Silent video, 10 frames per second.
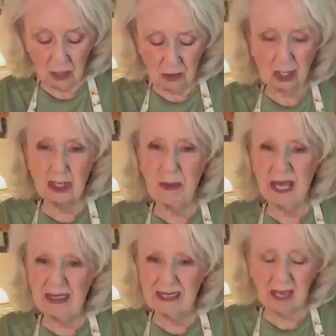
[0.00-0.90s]
just to
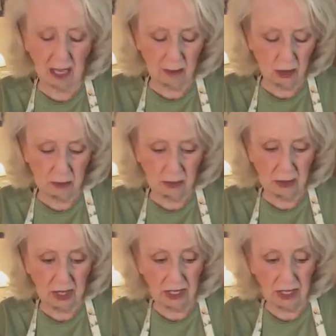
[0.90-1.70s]
make the top look pretty